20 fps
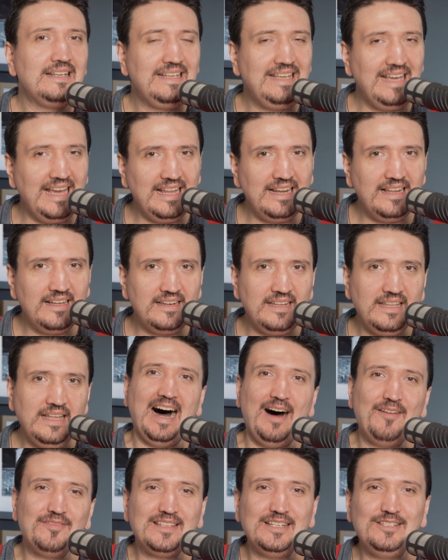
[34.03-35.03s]
gallery,
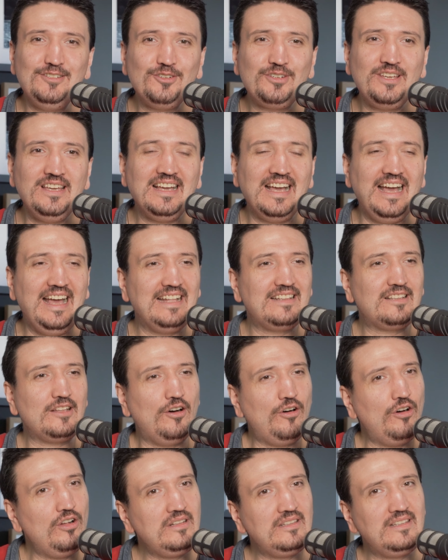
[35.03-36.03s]
after looking at
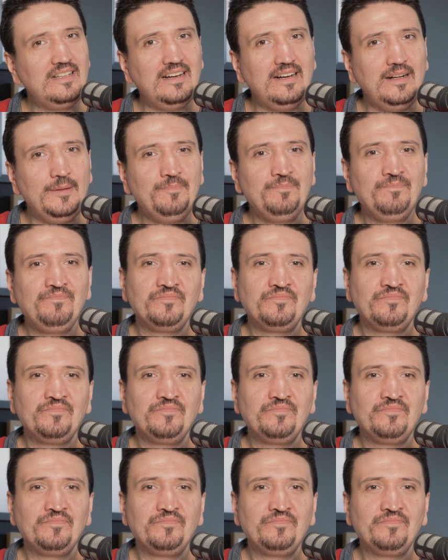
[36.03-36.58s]
all the